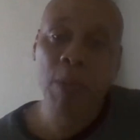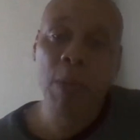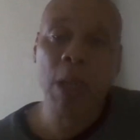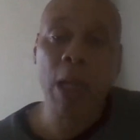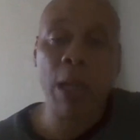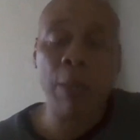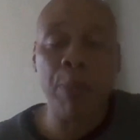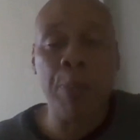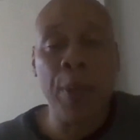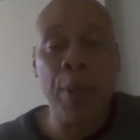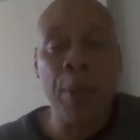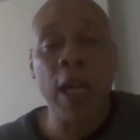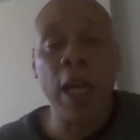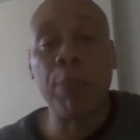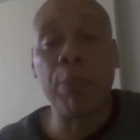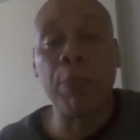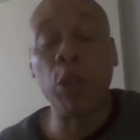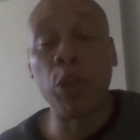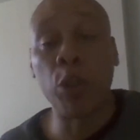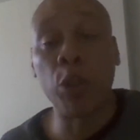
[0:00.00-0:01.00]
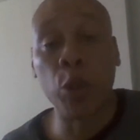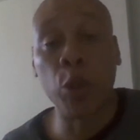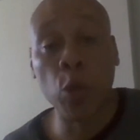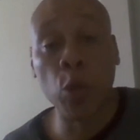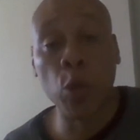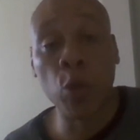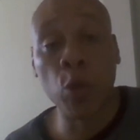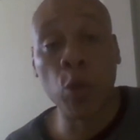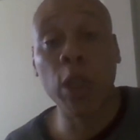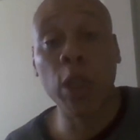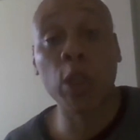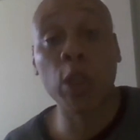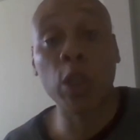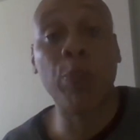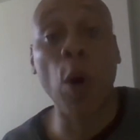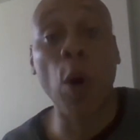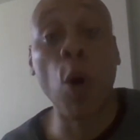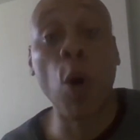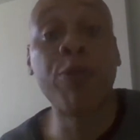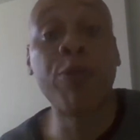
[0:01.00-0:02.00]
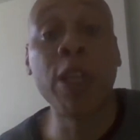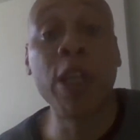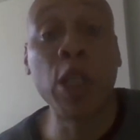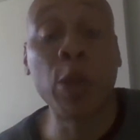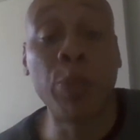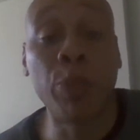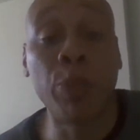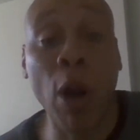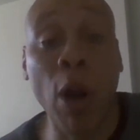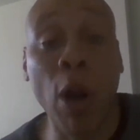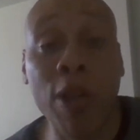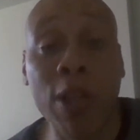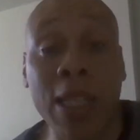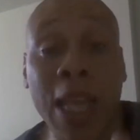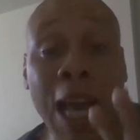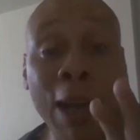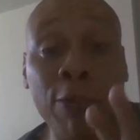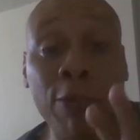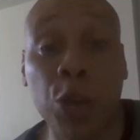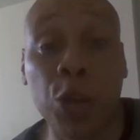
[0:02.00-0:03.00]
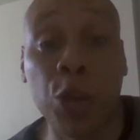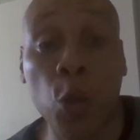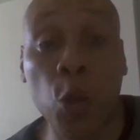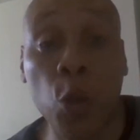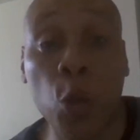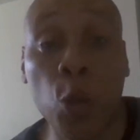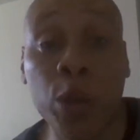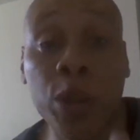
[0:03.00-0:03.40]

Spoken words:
and pick up the jewels, because both these brothers have jewels to